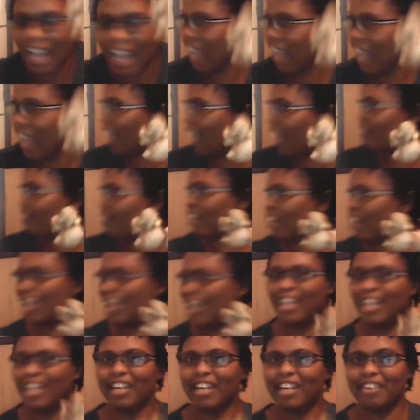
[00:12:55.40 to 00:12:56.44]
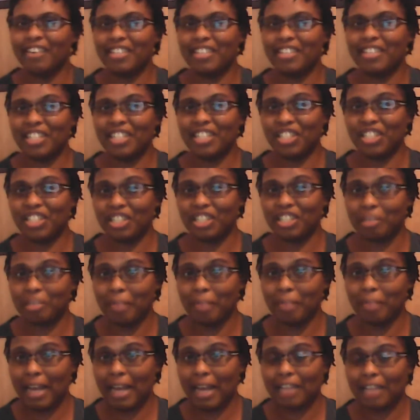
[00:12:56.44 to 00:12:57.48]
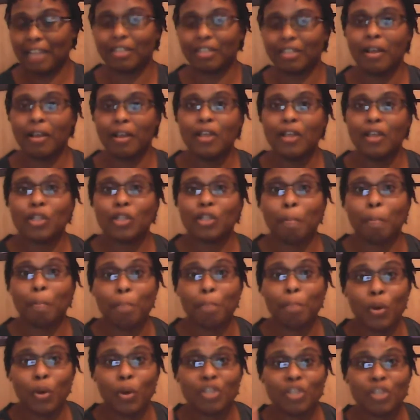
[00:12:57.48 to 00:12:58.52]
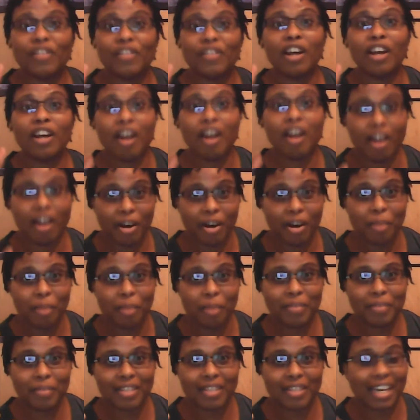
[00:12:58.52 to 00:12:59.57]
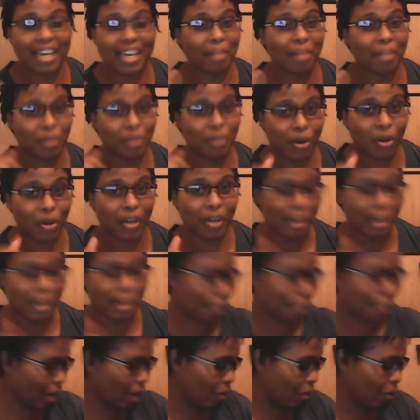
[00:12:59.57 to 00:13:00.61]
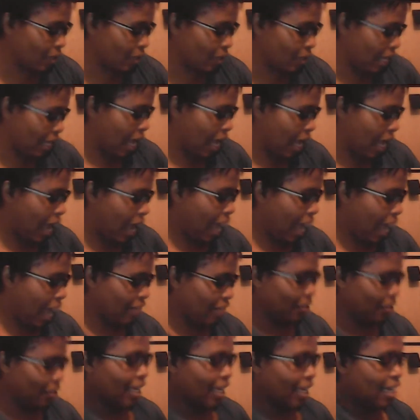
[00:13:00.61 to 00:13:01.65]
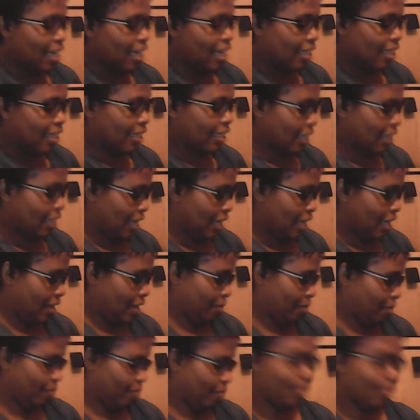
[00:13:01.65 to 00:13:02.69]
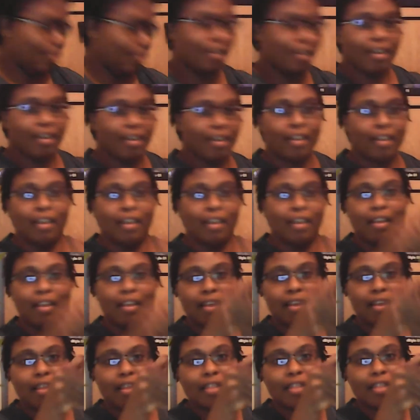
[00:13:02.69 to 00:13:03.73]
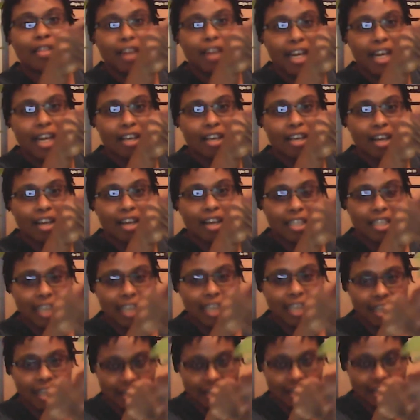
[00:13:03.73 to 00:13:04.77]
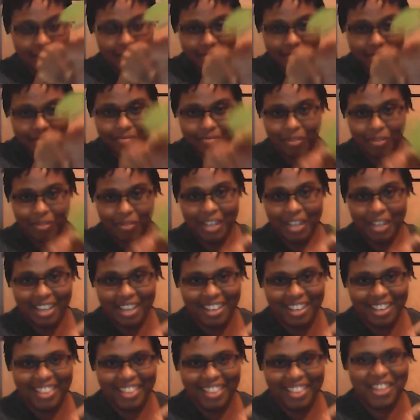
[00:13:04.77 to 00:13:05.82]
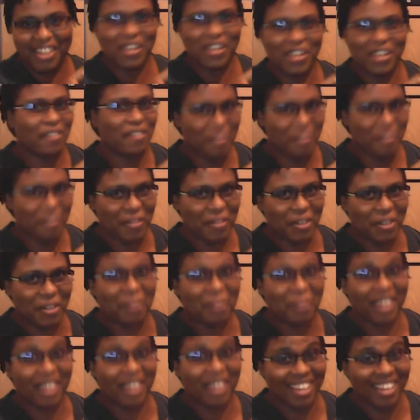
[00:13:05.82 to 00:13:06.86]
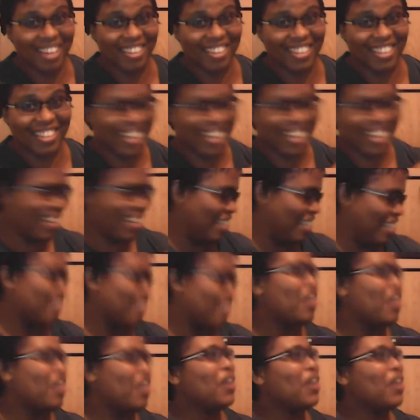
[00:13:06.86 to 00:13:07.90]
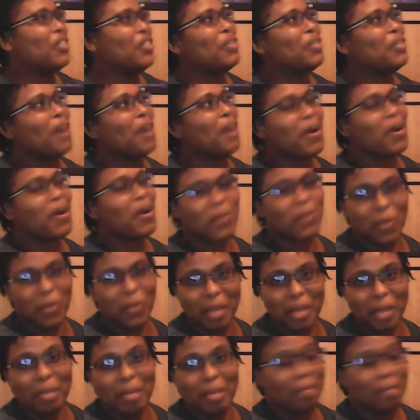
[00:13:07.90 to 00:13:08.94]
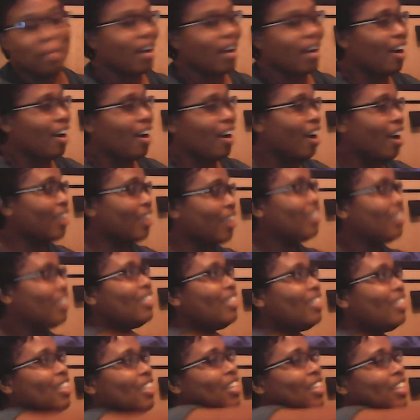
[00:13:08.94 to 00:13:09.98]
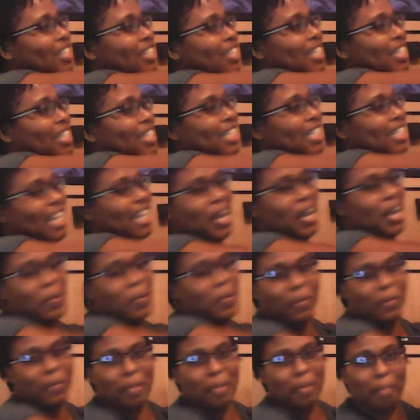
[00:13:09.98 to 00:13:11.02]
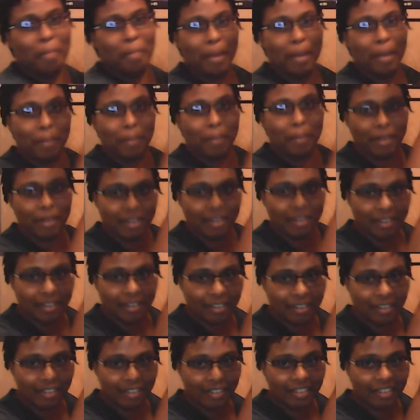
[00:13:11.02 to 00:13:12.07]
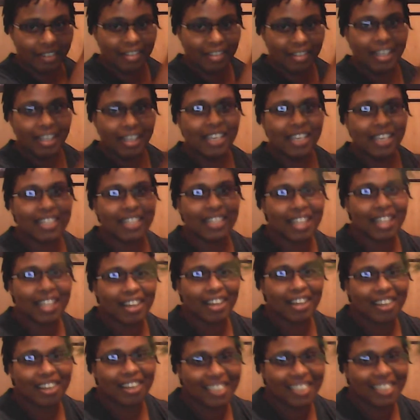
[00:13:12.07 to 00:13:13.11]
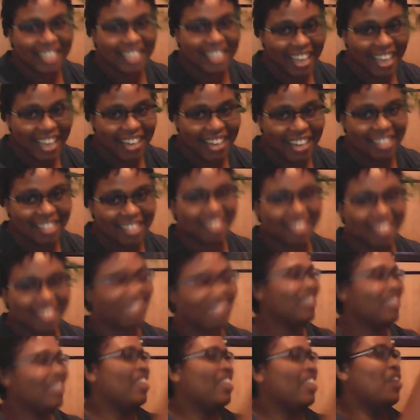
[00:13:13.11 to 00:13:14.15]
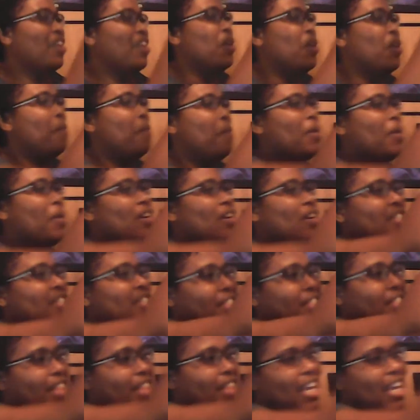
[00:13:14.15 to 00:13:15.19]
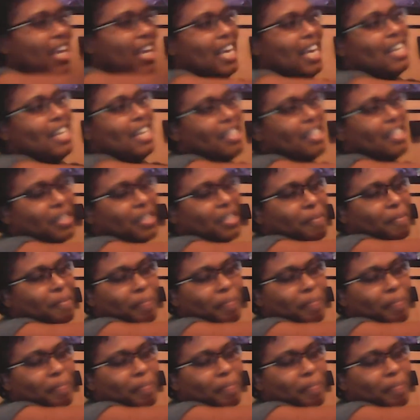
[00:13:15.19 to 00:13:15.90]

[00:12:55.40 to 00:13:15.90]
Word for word: And right here is a ginger plant. So most of the herbs that I'm talking about, as you can see, they're in containers. Okay, they're from the shop, they're in containers. So I grow them in my garden. the same with the pepper, it's in container. Because the thing is,